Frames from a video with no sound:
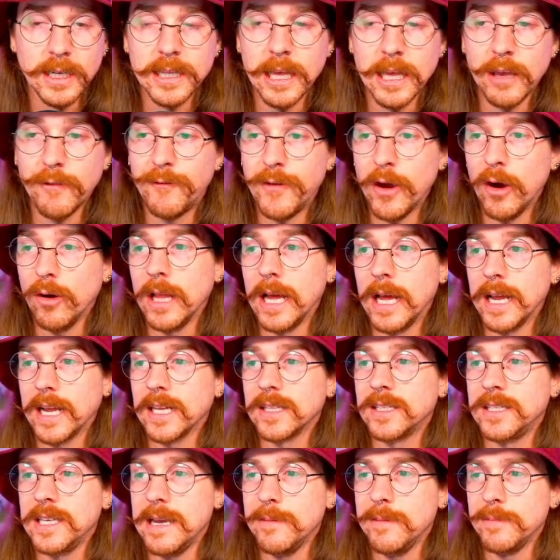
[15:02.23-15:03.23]
They felt like a
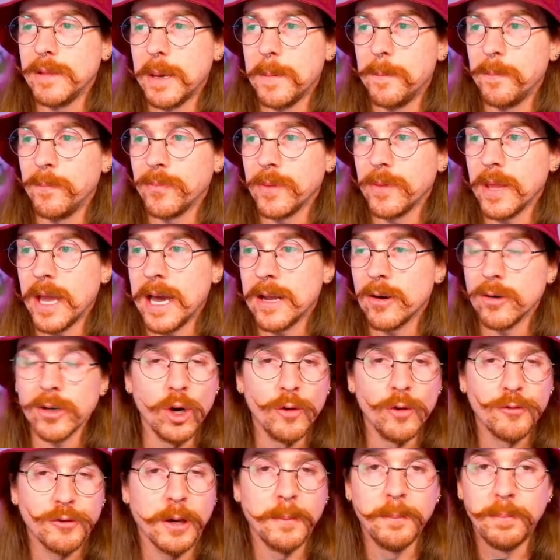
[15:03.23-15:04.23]
team that, I don't know
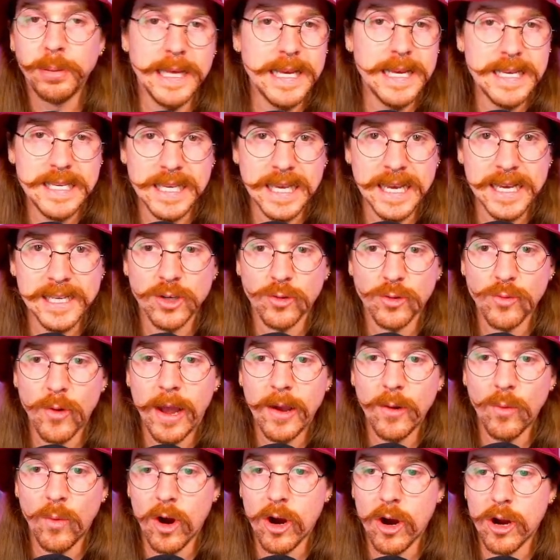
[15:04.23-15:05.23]
if complacent is the
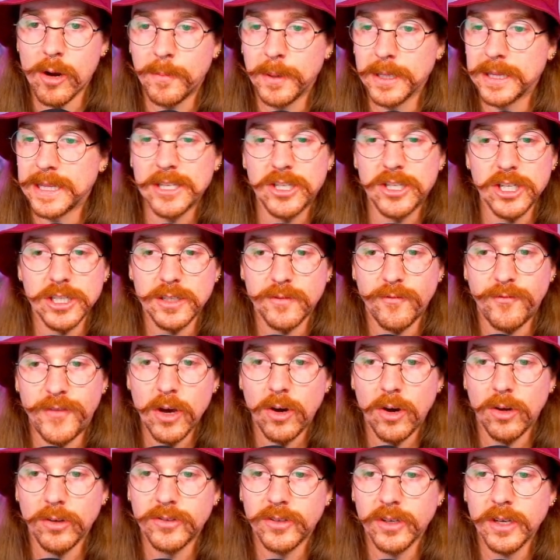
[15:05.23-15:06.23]
right word, but they just
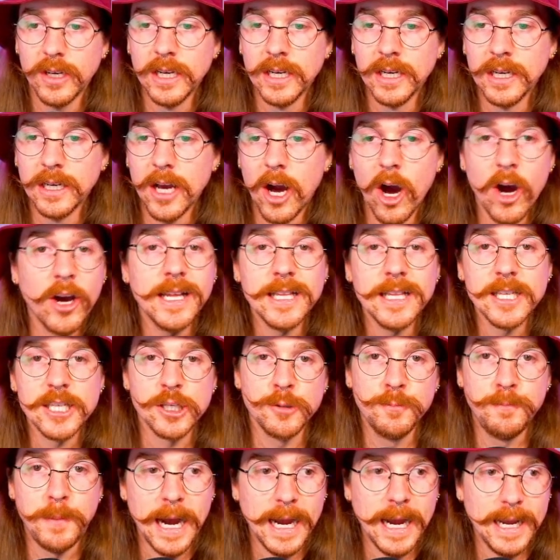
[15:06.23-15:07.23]
felt
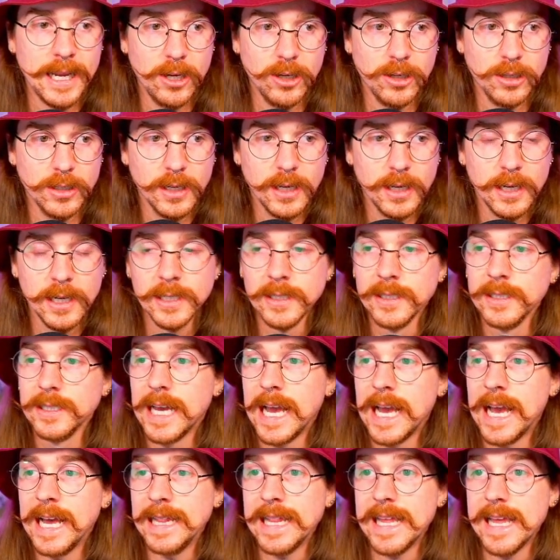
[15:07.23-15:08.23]
uninspired.
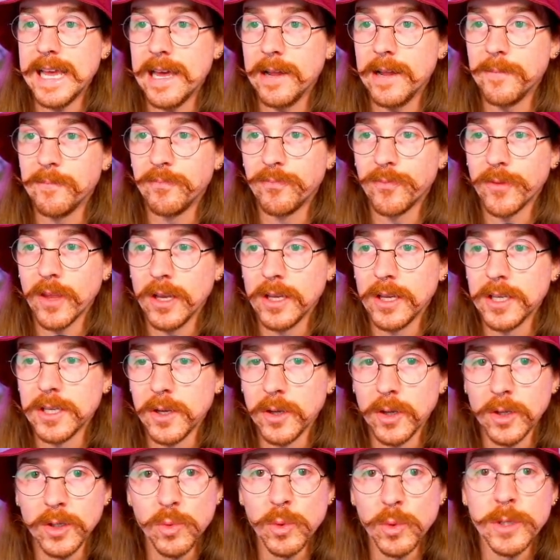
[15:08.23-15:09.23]
And then
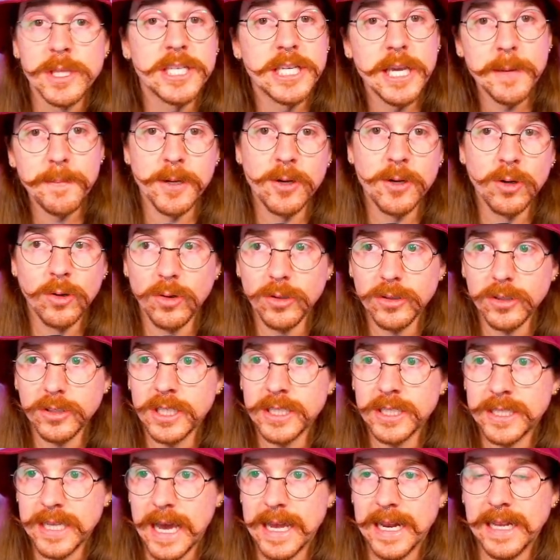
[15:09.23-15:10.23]
with Sypical
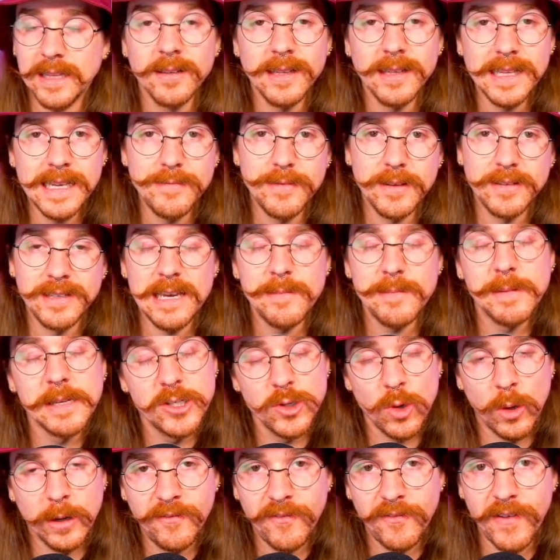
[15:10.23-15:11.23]
deciding to leave the team and
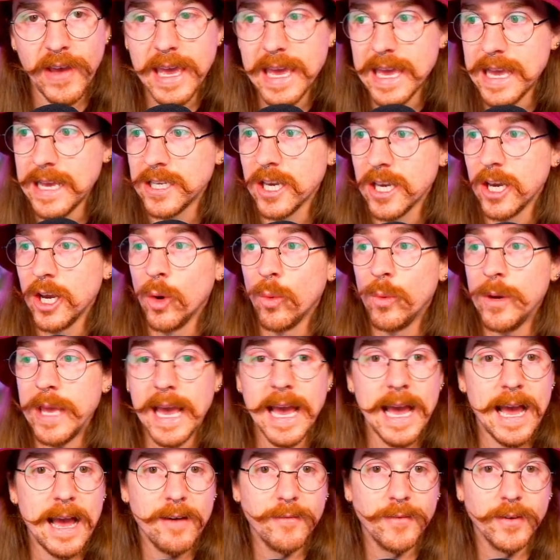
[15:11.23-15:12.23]
join FaZe, we
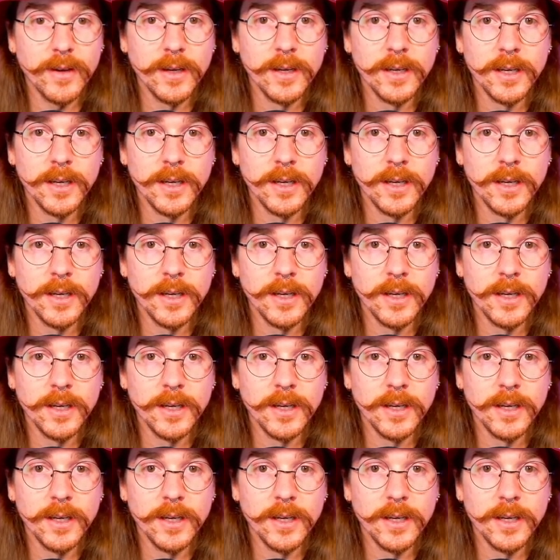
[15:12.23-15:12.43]
have